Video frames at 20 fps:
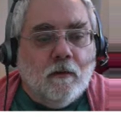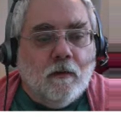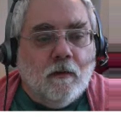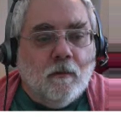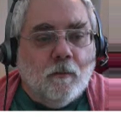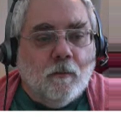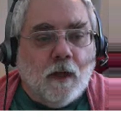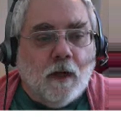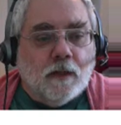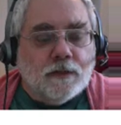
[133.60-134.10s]

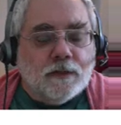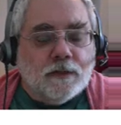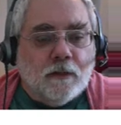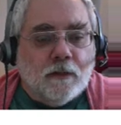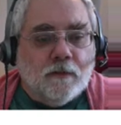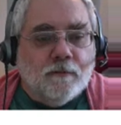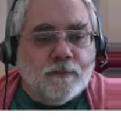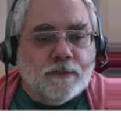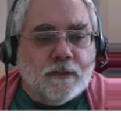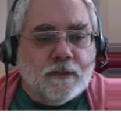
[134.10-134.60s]

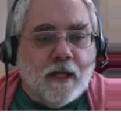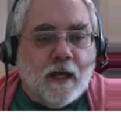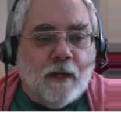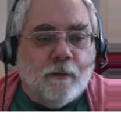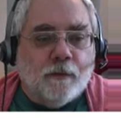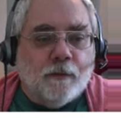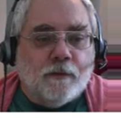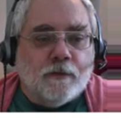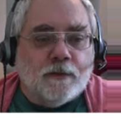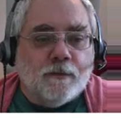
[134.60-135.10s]
partial of psi
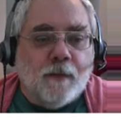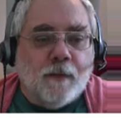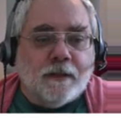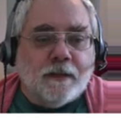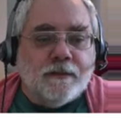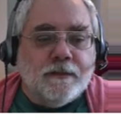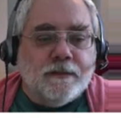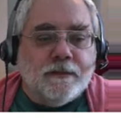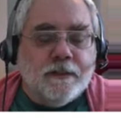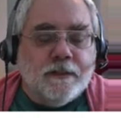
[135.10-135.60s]
with
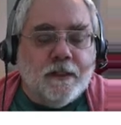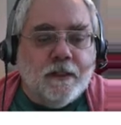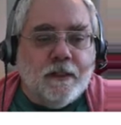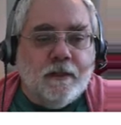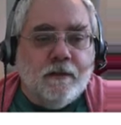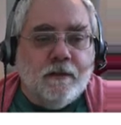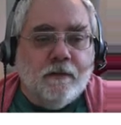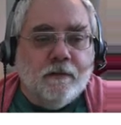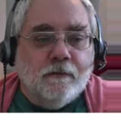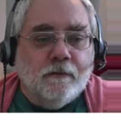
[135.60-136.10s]
respect to
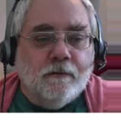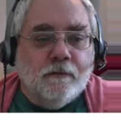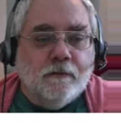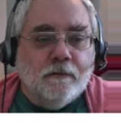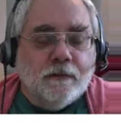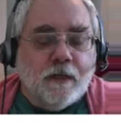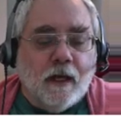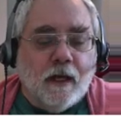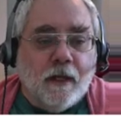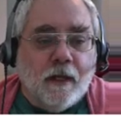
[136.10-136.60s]
t,
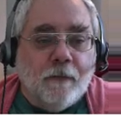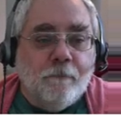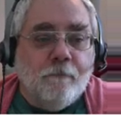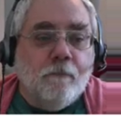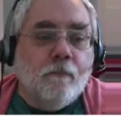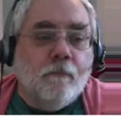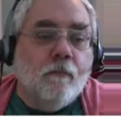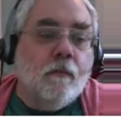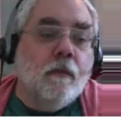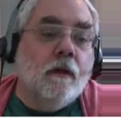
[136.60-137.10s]
time,
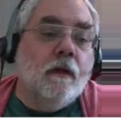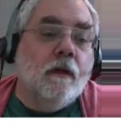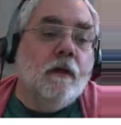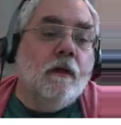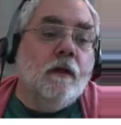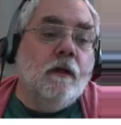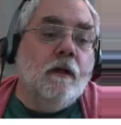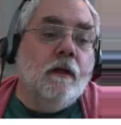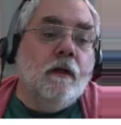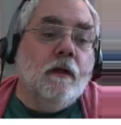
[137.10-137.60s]

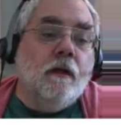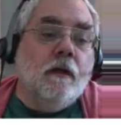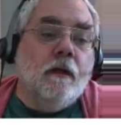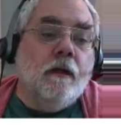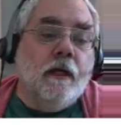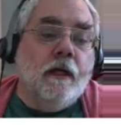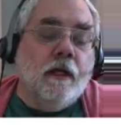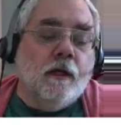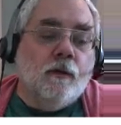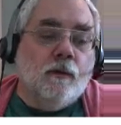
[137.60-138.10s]

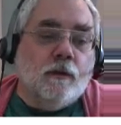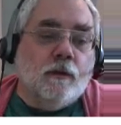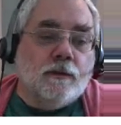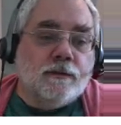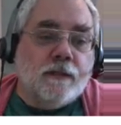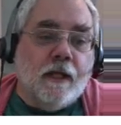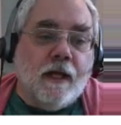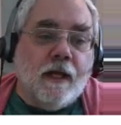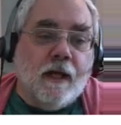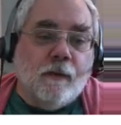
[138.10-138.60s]

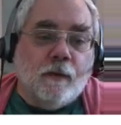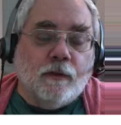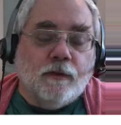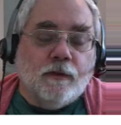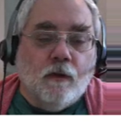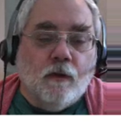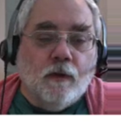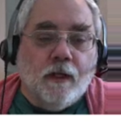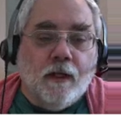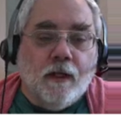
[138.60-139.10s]
equals the
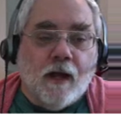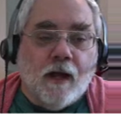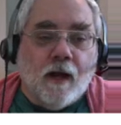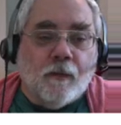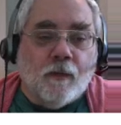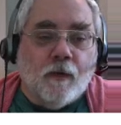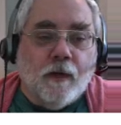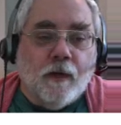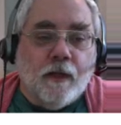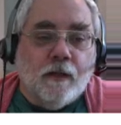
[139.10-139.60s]
Hamiltonian
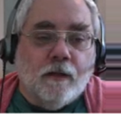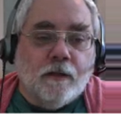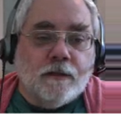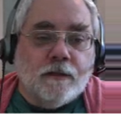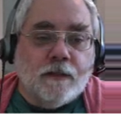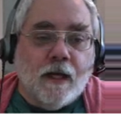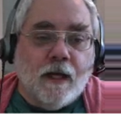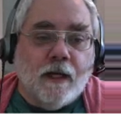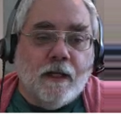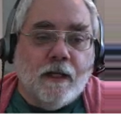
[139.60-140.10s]
operator
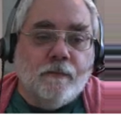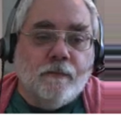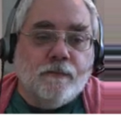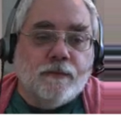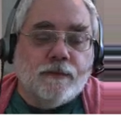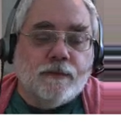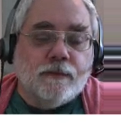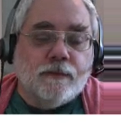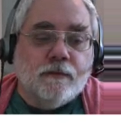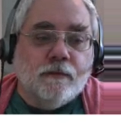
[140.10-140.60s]

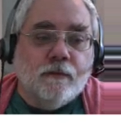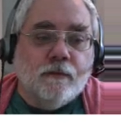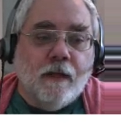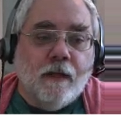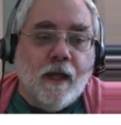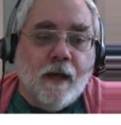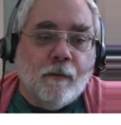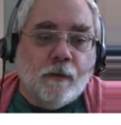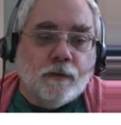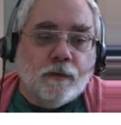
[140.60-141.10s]
times
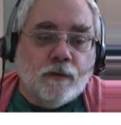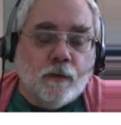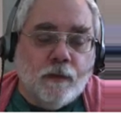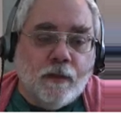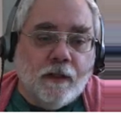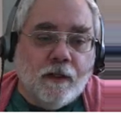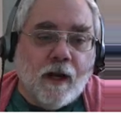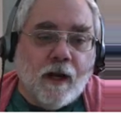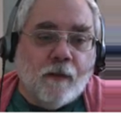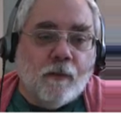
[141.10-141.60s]

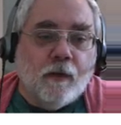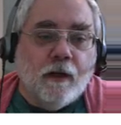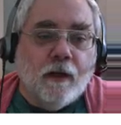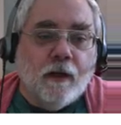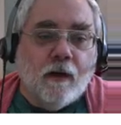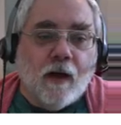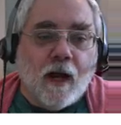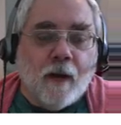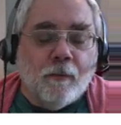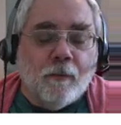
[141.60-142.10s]
Hamiltonian
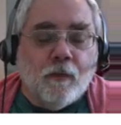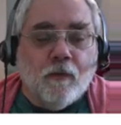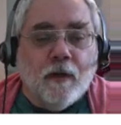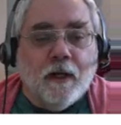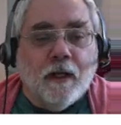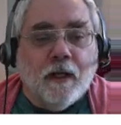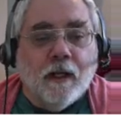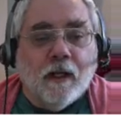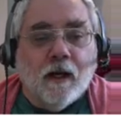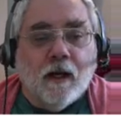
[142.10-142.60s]
operator
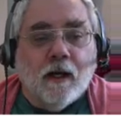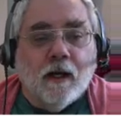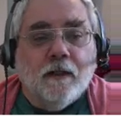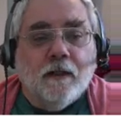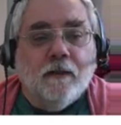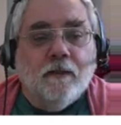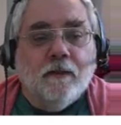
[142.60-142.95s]
operating on